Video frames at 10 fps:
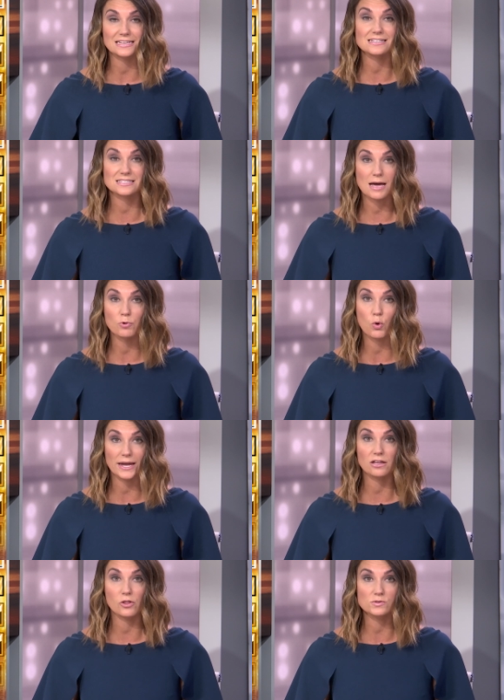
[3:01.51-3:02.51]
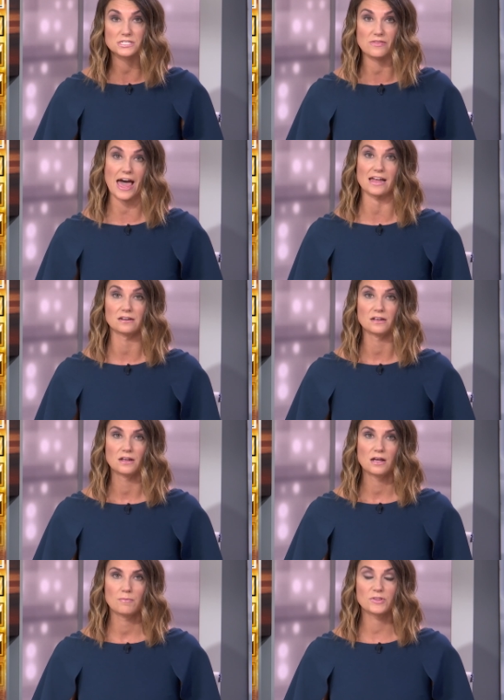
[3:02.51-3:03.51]
he has come quite close to that.
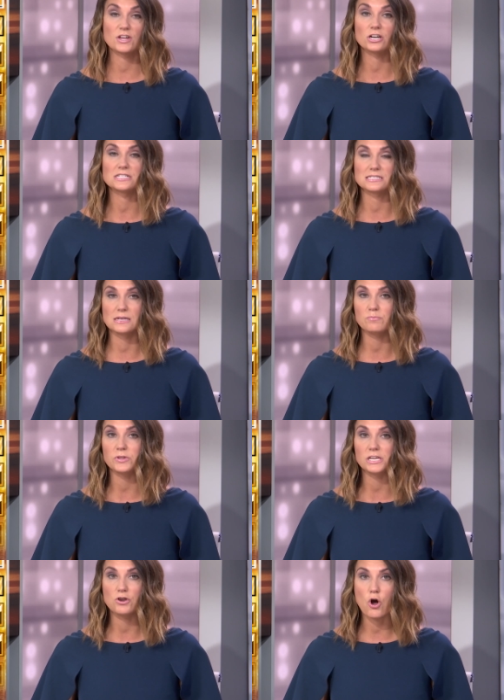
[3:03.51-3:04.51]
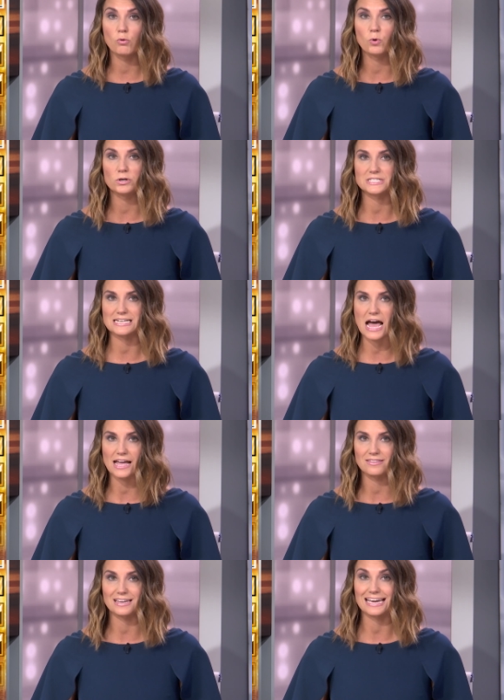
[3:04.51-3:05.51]
But there is simply no more
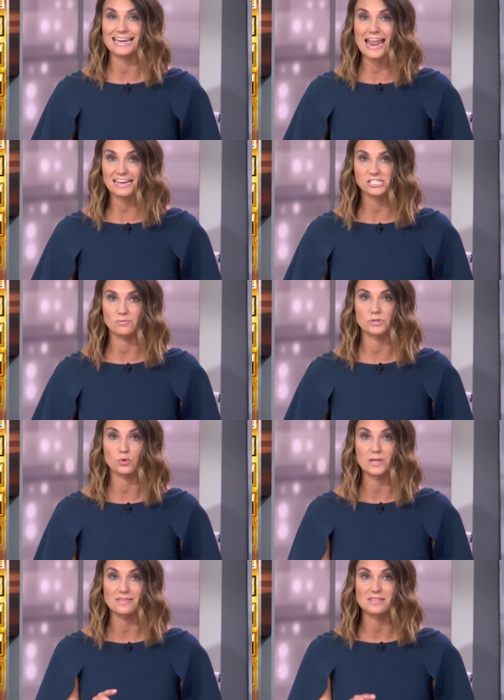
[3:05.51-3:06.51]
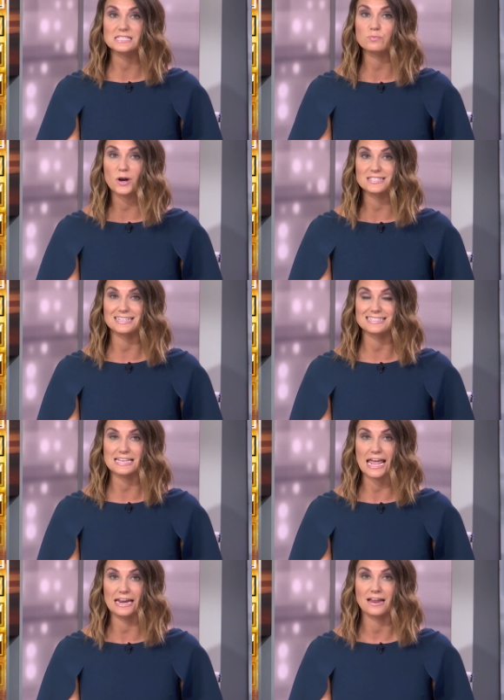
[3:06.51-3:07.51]
denying the connection between this
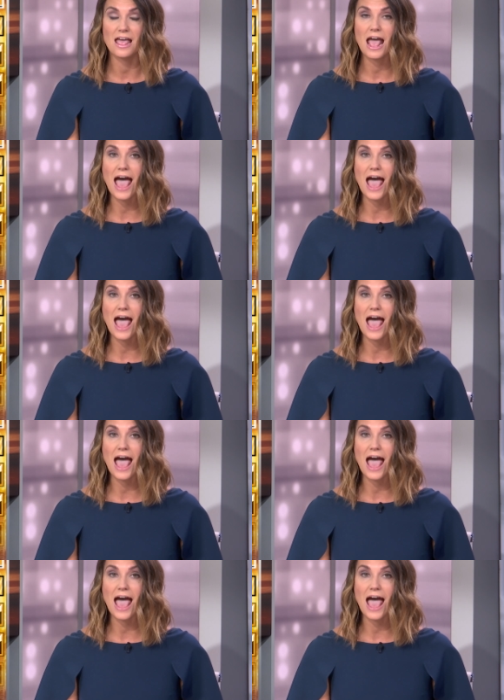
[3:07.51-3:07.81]
president's hate